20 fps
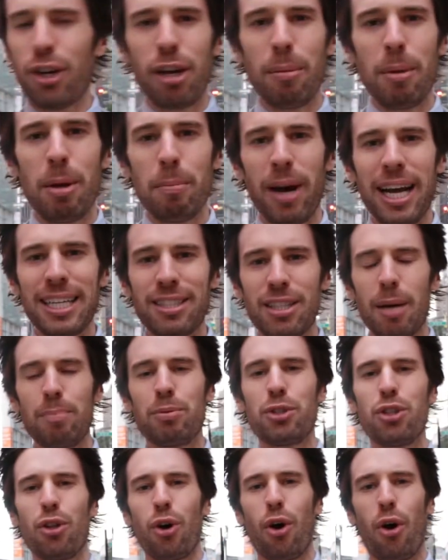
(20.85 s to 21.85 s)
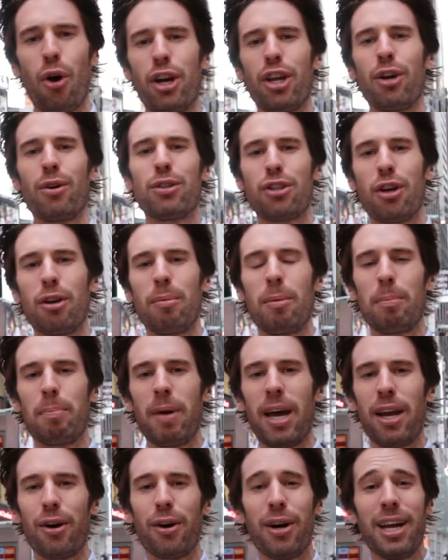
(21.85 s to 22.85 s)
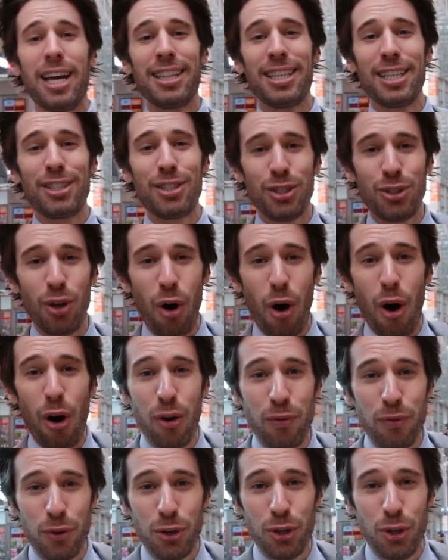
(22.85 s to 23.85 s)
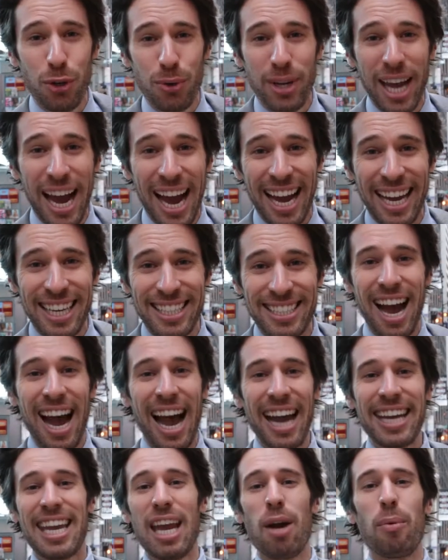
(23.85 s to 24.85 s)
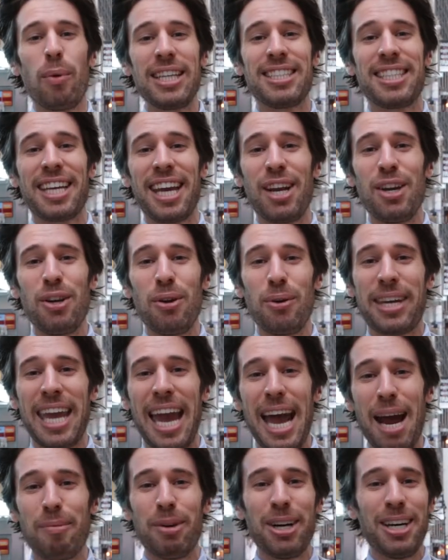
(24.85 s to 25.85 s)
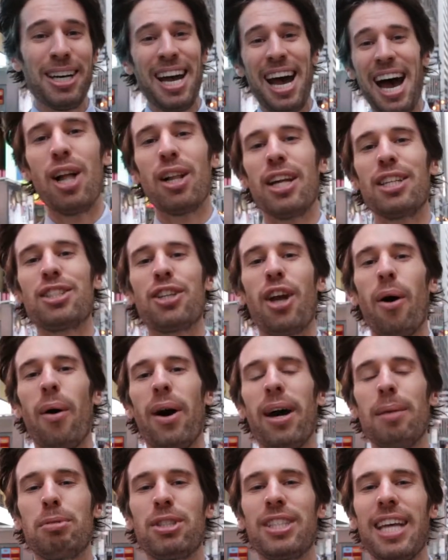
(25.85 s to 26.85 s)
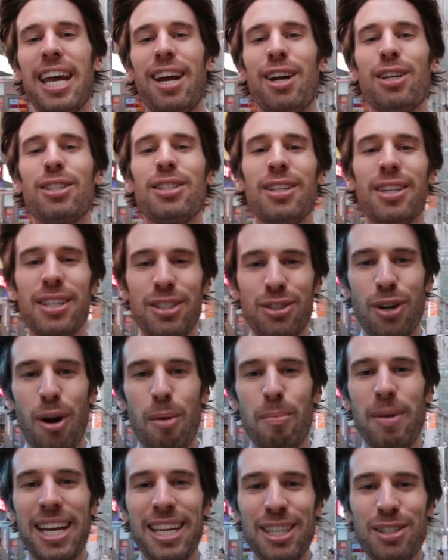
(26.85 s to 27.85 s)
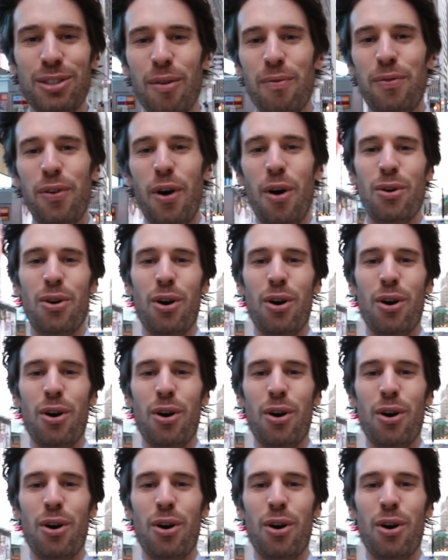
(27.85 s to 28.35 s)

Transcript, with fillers: gonna be mic'd up so the audio is gonna be better. This is all for you guys. I can't wait to get a new camera. Let's go upstairs. Let's start making some phone